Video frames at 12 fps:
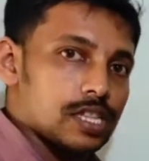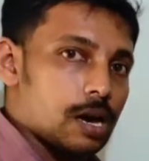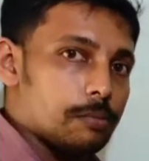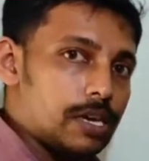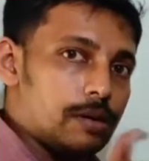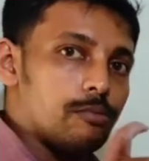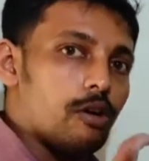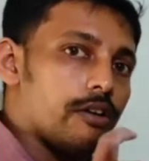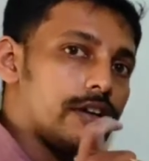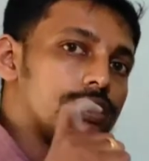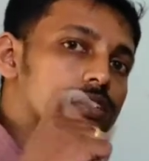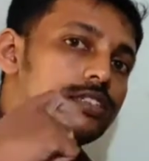
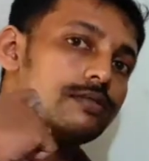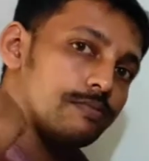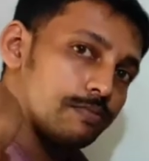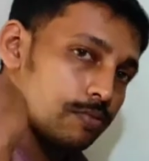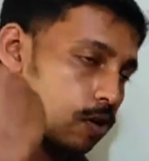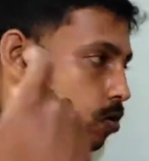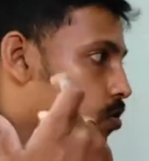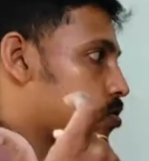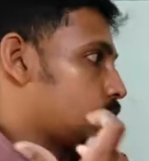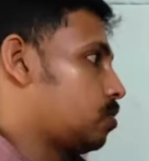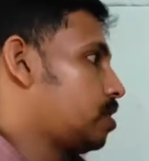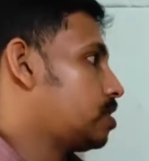Amoeboid
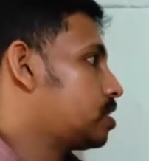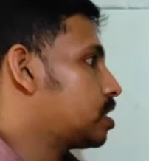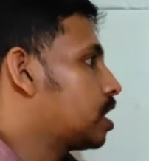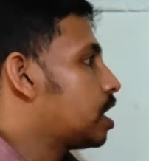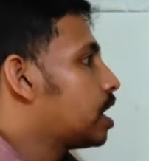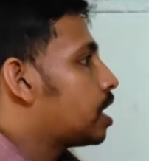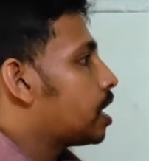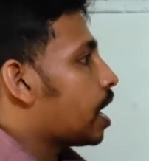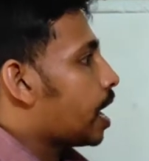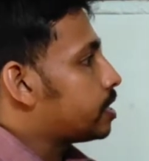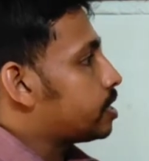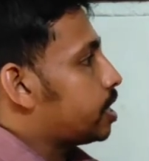protozoans,
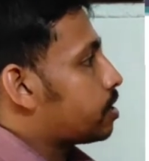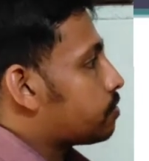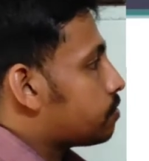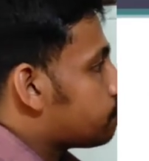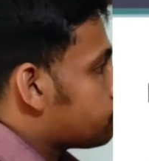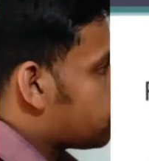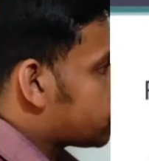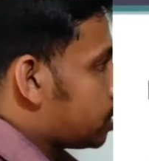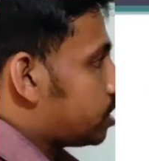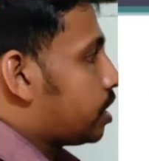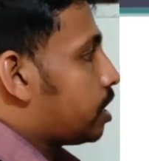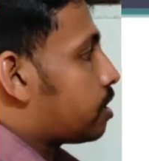and they are
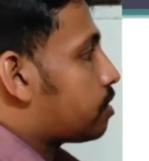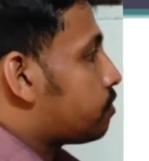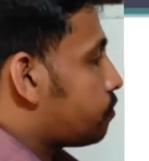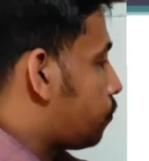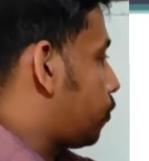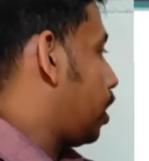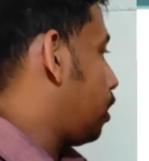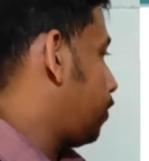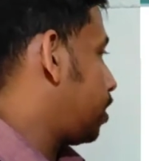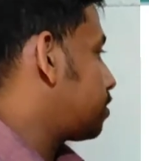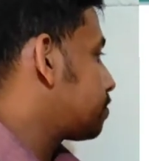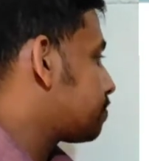mostly free
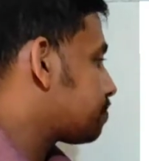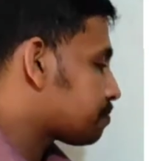living,